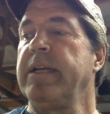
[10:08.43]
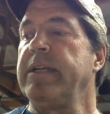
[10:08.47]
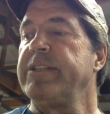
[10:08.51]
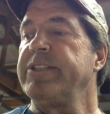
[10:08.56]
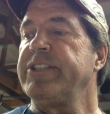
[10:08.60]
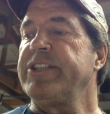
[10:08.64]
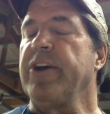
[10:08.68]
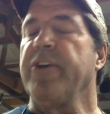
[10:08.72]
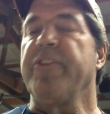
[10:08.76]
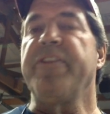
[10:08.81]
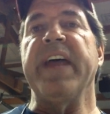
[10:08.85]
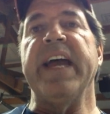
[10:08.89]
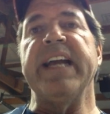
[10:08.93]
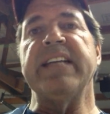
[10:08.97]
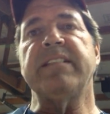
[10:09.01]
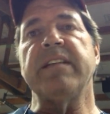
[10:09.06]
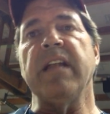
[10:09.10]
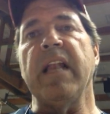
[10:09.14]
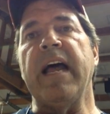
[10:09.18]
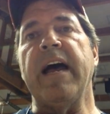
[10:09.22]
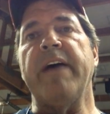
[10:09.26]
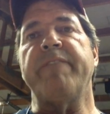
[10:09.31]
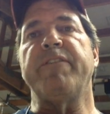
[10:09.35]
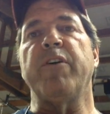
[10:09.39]
So thanks
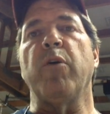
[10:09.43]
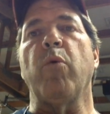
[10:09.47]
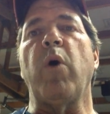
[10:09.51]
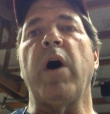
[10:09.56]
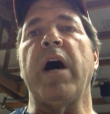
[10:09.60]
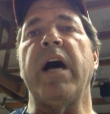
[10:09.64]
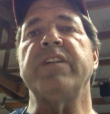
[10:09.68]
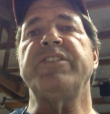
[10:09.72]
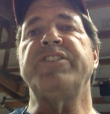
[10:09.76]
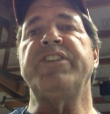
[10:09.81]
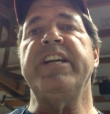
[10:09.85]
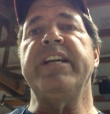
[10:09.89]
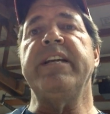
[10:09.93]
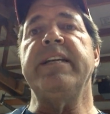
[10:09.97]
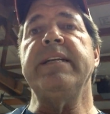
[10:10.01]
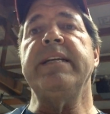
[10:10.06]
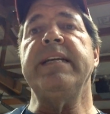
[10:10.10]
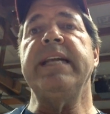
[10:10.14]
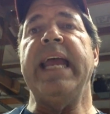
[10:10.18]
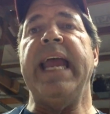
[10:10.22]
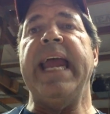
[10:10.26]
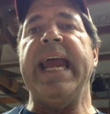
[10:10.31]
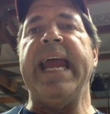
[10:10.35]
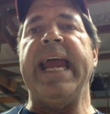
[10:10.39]
a lot for
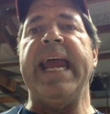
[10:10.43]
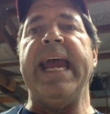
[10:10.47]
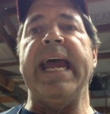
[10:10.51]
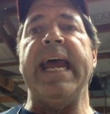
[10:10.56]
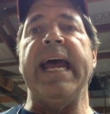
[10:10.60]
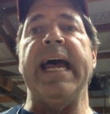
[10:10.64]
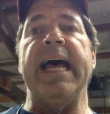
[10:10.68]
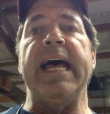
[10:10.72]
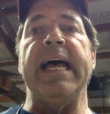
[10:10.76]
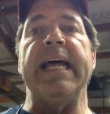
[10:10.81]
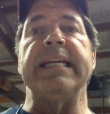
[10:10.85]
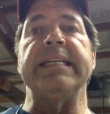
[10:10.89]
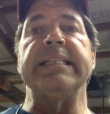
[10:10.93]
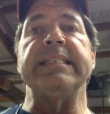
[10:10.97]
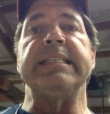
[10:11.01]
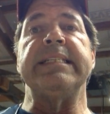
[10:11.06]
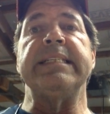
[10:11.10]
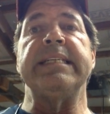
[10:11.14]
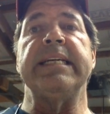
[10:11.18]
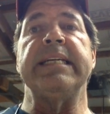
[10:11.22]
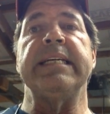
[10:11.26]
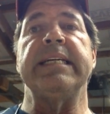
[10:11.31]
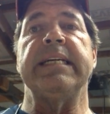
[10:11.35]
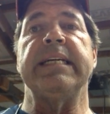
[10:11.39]
watching,
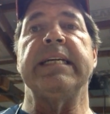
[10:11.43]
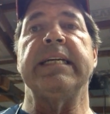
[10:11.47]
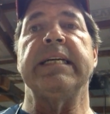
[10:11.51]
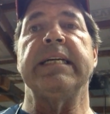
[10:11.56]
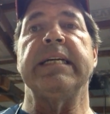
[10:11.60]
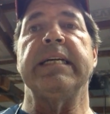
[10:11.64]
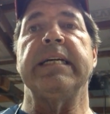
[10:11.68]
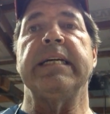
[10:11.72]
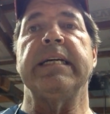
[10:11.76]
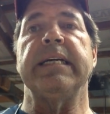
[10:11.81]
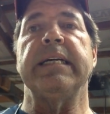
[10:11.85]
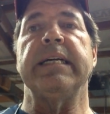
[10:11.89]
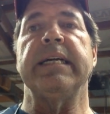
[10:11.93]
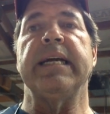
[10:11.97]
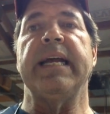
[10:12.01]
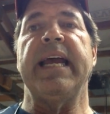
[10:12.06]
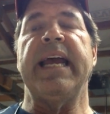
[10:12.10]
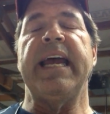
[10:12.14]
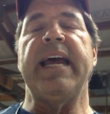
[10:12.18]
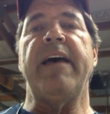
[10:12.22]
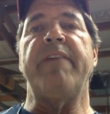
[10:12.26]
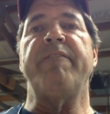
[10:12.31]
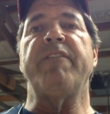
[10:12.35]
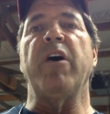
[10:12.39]
and
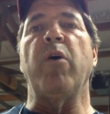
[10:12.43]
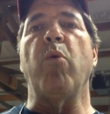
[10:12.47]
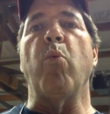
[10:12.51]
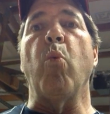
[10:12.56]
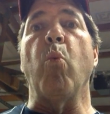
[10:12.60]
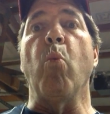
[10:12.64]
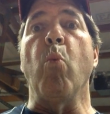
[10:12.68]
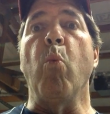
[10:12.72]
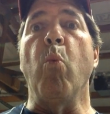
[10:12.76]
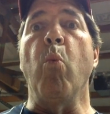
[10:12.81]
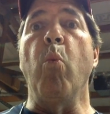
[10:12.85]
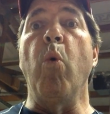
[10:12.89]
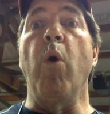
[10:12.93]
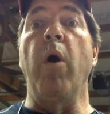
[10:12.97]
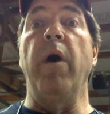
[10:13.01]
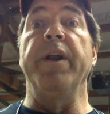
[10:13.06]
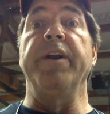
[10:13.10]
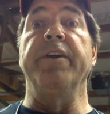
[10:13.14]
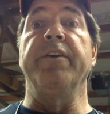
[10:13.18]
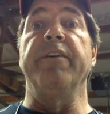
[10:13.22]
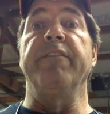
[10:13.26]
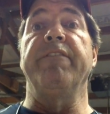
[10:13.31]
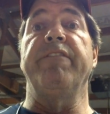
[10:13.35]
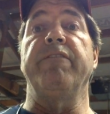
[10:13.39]
have a
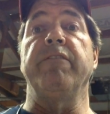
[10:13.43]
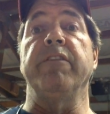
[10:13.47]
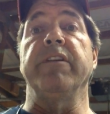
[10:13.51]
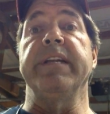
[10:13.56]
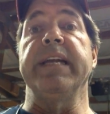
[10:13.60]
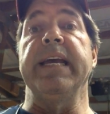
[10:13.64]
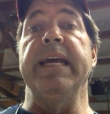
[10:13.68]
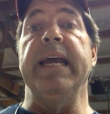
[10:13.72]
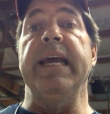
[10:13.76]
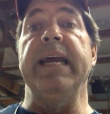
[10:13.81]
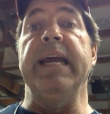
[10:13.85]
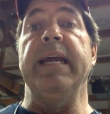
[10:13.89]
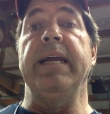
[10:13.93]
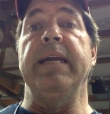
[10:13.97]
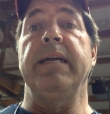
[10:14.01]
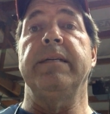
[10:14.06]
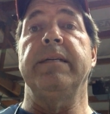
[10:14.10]
wonderful day.